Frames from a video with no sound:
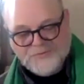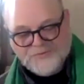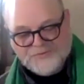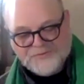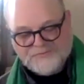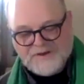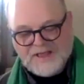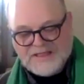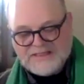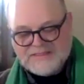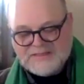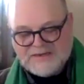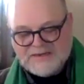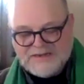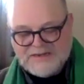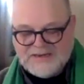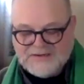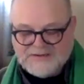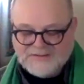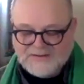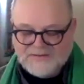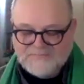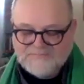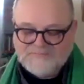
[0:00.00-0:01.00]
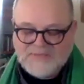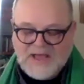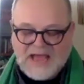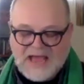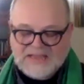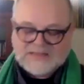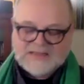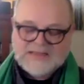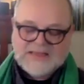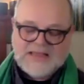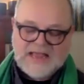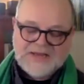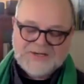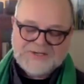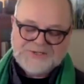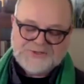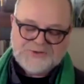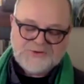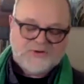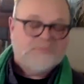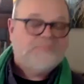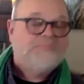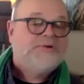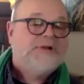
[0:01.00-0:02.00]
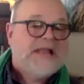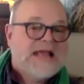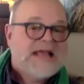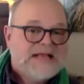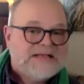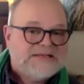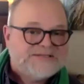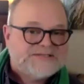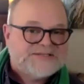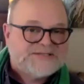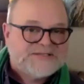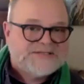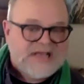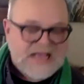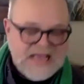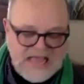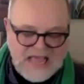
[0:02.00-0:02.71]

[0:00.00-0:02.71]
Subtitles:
thread the needle, and back again to your place,